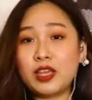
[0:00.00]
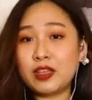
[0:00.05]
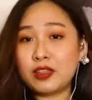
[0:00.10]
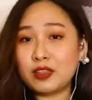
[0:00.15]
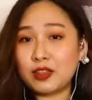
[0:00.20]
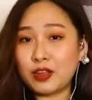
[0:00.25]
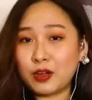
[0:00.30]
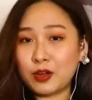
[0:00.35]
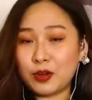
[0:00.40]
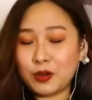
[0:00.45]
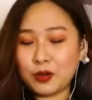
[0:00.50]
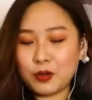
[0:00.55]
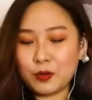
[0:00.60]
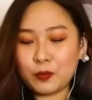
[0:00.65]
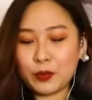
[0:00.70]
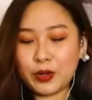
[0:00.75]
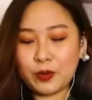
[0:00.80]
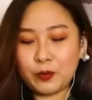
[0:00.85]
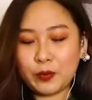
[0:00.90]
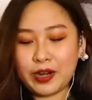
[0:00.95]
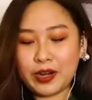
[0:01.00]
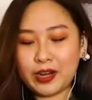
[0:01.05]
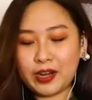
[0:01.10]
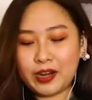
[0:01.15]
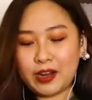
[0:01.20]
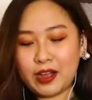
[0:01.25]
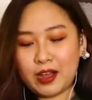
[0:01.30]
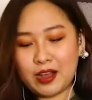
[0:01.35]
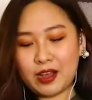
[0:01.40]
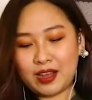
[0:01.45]
either when we're,
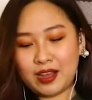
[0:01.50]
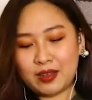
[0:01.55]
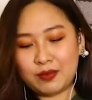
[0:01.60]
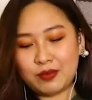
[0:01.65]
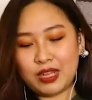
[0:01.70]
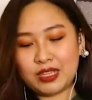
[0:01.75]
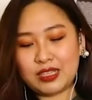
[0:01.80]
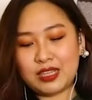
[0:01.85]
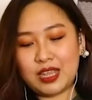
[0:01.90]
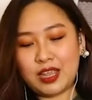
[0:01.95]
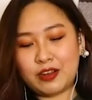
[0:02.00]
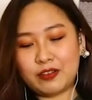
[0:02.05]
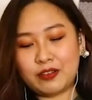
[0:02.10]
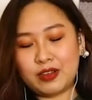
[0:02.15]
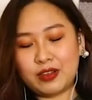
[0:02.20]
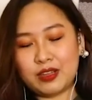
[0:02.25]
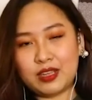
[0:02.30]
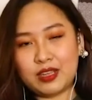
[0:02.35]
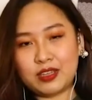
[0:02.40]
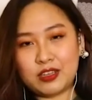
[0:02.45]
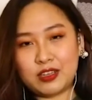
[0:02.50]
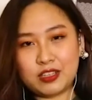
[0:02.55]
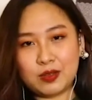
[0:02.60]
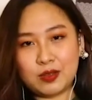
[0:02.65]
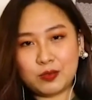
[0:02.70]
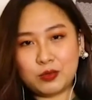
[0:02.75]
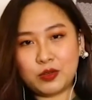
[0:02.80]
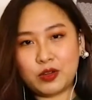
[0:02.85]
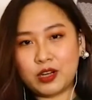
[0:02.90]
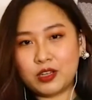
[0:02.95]
let's say our
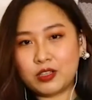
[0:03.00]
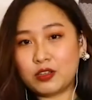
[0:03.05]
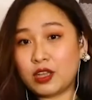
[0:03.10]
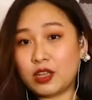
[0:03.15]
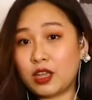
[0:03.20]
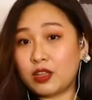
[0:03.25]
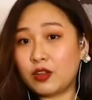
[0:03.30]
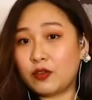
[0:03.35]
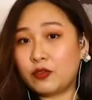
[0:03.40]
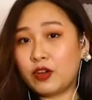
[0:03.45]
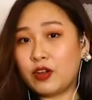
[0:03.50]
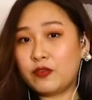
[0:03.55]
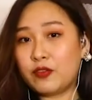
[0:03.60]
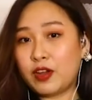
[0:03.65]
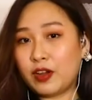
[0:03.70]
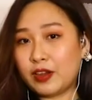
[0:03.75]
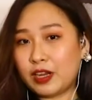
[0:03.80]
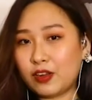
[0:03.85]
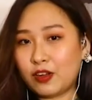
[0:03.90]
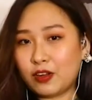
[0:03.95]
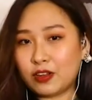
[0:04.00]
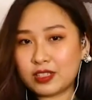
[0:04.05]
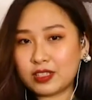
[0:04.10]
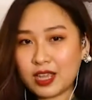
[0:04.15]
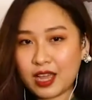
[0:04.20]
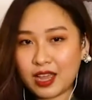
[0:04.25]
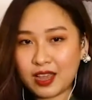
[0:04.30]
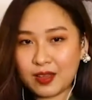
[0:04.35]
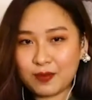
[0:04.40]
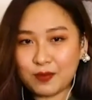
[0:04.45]
relationships, we are together for a very long
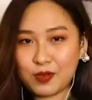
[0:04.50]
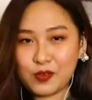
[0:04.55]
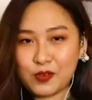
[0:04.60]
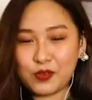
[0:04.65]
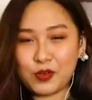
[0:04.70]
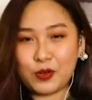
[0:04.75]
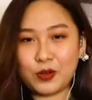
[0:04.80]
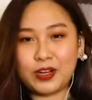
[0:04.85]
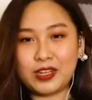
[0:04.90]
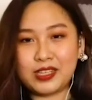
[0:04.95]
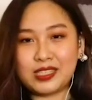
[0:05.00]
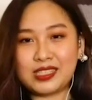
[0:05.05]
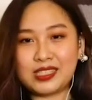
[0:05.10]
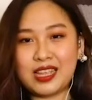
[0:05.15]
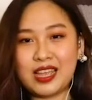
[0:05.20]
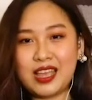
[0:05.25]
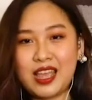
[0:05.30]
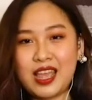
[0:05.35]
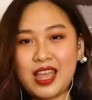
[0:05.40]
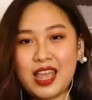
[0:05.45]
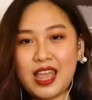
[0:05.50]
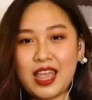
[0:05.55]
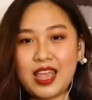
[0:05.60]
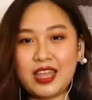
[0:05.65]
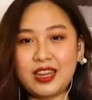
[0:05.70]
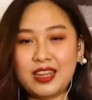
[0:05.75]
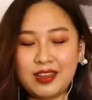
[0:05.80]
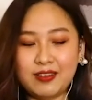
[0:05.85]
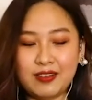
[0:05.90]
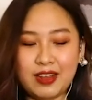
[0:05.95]
time, of course,
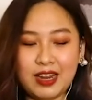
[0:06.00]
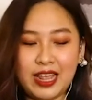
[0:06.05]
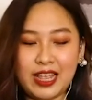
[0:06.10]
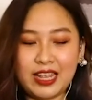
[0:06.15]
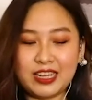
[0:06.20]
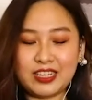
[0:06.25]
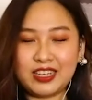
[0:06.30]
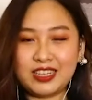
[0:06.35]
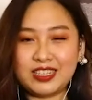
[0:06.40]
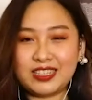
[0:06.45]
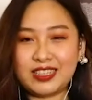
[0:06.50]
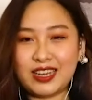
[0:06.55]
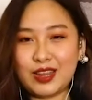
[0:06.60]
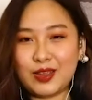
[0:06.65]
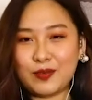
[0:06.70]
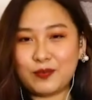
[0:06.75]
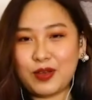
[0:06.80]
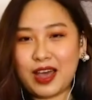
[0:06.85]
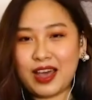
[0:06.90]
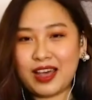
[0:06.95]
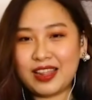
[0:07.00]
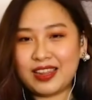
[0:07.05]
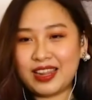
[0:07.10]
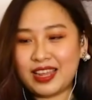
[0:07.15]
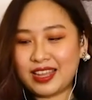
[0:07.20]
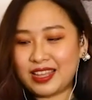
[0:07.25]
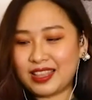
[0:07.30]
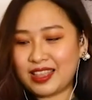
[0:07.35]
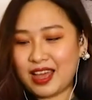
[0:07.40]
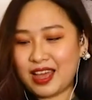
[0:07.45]
any relationship
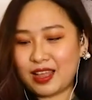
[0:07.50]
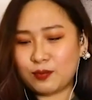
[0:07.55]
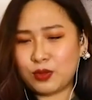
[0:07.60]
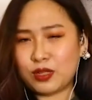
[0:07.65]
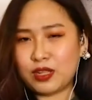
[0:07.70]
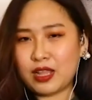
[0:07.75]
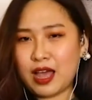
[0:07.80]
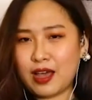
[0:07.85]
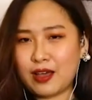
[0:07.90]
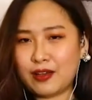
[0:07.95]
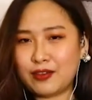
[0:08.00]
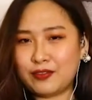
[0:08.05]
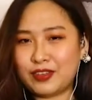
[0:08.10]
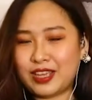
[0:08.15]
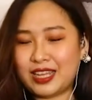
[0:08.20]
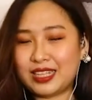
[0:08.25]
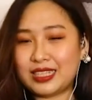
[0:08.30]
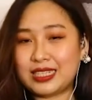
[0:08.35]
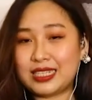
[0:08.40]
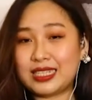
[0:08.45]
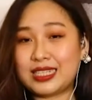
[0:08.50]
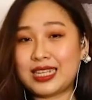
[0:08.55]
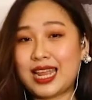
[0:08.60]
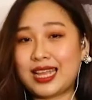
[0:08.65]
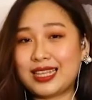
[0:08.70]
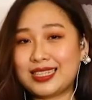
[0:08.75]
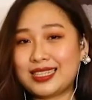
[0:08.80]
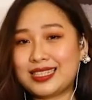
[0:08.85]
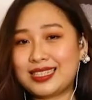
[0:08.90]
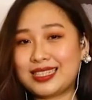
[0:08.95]
like that will have its
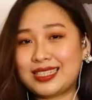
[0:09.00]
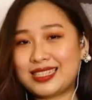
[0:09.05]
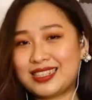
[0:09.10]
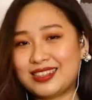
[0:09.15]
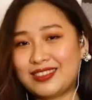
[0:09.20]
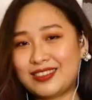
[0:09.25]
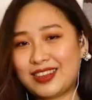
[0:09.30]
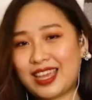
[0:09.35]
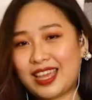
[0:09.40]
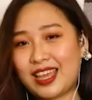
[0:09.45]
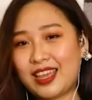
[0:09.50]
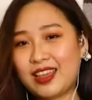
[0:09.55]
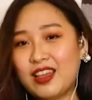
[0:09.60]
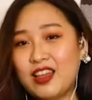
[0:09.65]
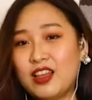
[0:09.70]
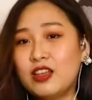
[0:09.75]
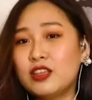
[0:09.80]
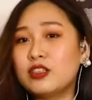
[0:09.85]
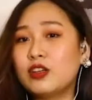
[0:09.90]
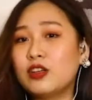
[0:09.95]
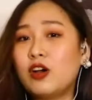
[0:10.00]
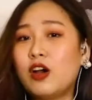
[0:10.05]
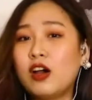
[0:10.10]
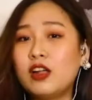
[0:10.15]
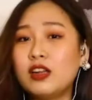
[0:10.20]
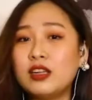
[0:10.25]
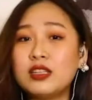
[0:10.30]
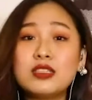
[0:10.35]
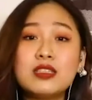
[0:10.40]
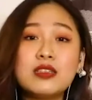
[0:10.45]
tests, okay? So
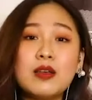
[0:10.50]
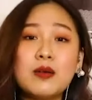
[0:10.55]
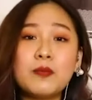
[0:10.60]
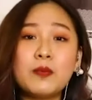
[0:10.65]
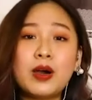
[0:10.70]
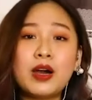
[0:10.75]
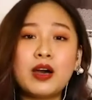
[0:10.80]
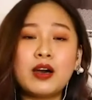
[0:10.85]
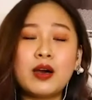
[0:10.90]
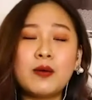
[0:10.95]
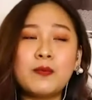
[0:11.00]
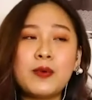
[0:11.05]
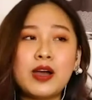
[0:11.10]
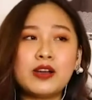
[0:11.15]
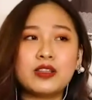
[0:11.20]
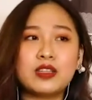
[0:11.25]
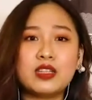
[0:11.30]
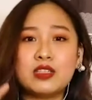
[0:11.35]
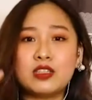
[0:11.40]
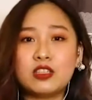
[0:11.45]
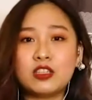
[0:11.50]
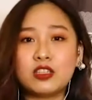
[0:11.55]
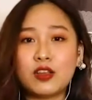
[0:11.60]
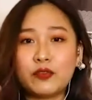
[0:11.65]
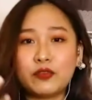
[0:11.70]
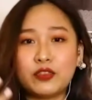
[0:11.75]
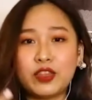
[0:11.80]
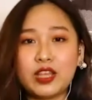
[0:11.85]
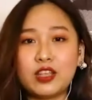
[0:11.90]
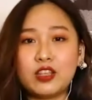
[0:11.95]
all it's about is
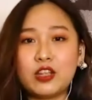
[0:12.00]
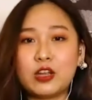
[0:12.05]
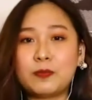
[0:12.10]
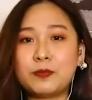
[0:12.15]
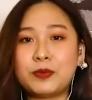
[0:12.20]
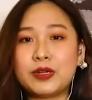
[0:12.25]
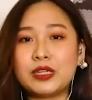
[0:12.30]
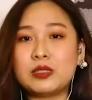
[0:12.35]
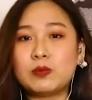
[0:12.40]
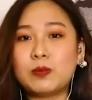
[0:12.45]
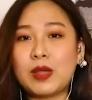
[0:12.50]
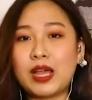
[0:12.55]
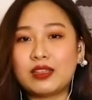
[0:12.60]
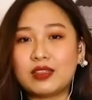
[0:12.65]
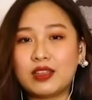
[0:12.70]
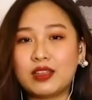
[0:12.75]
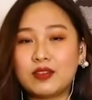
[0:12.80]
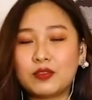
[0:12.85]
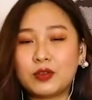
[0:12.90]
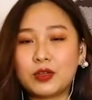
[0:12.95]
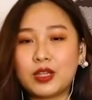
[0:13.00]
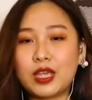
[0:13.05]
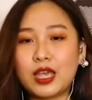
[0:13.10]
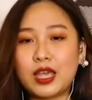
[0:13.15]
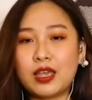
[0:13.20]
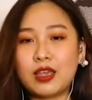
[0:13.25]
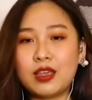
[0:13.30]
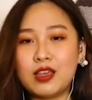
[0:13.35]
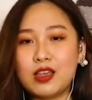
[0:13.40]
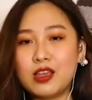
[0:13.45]
shifting your perspective,
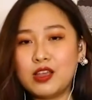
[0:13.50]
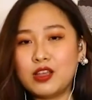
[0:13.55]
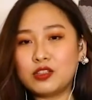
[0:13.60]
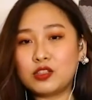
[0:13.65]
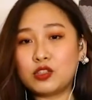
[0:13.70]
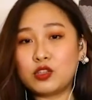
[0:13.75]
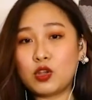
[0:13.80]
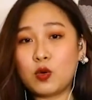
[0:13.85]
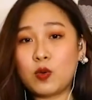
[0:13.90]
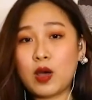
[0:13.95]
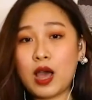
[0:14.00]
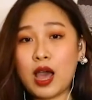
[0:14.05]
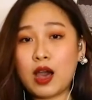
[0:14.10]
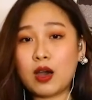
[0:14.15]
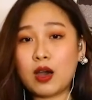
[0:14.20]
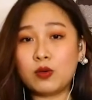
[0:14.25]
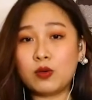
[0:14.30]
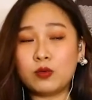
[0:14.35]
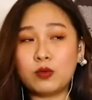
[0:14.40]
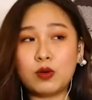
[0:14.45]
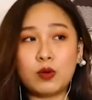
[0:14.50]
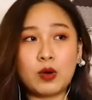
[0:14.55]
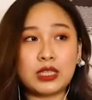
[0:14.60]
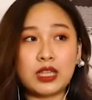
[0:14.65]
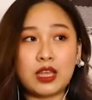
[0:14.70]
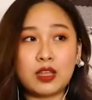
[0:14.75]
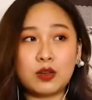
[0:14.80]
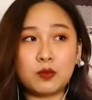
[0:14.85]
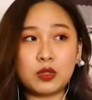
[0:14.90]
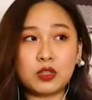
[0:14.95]
okay? So what
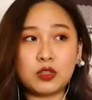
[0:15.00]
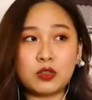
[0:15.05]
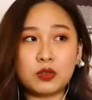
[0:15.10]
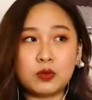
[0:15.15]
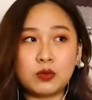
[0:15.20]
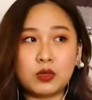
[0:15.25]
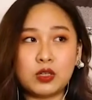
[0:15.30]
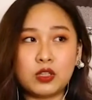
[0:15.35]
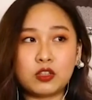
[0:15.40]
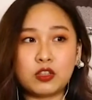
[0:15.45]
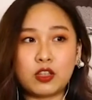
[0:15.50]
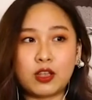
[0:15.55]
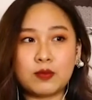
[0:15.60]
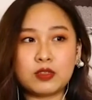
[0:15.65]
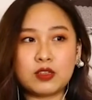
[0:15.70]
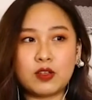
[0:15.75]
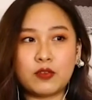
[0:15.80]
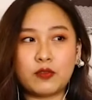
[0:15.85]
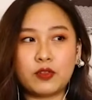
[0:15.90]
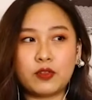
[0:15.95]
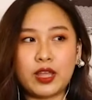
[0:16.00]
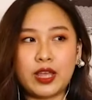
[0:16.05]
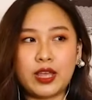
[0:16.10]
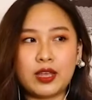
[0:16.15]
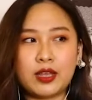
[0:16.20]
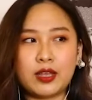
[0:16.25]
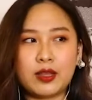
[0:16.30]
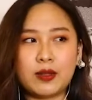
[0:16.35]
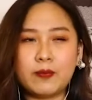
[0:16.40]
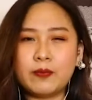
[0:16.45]
can we do in terms of
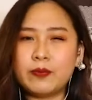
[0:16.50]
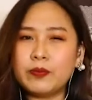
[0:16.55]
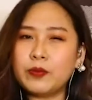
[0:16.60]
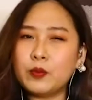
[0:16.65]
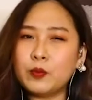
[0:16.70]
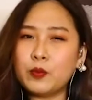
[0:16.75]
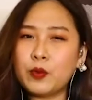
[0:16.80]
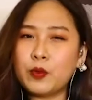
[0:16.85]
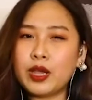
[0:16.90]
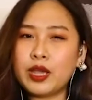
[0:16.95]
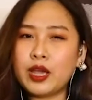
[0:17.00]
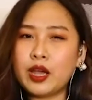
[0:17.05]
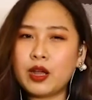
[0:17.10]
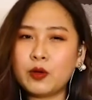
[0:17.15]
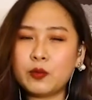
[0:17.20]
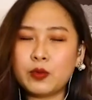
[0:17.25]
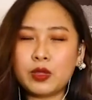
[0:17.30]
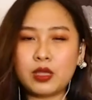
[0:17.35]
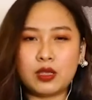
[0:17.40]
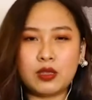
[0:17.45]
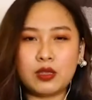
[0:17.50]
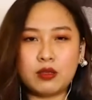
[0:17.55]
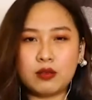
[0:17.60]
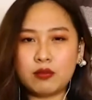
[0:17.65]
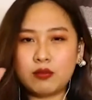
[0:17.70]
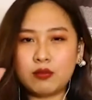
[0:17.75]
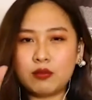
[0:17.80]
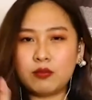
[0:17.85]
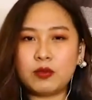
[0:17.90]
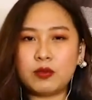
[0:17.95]
like, why are we
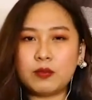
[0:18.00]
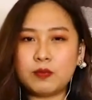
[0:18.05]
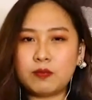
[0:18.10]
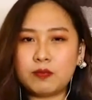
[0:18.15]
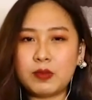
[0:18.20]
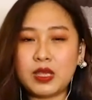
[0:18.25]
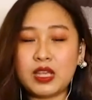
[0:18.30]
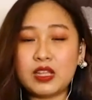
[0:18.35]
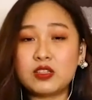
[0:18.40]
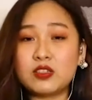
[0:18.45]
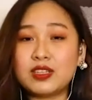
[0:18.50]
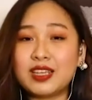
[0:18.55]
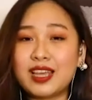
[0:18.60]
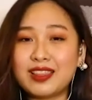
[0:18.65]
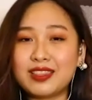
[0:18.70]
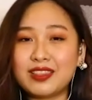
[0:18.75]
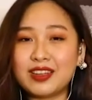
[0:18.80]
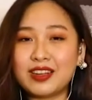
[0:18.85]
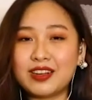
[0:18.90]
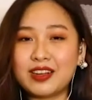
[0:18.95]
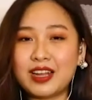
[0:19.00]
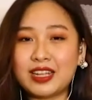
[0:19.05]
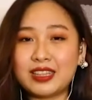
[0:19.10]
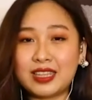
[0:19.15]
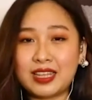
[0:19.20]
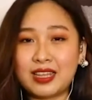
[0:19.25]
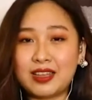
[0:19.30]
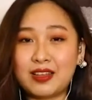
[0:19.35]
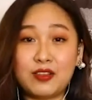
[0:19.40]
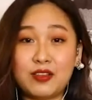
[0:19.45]
being together at
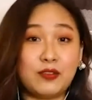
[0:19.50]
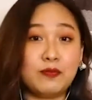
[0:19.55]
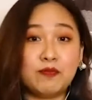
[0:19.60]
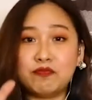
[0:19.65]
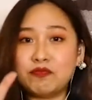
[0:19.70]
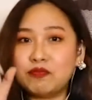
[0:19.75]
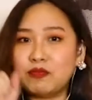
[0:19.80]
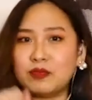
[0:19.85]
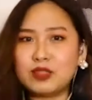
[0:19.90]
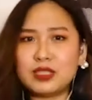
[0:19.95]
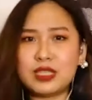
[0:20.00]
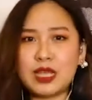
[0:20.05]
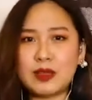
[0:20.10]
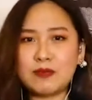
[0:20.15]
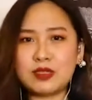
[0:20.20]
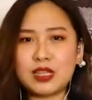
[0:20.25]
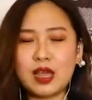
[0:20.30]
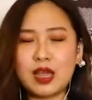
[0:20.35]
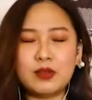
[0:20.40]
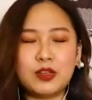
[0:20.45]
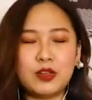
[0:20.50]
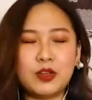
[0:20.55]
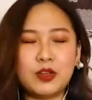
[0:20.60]
the same time,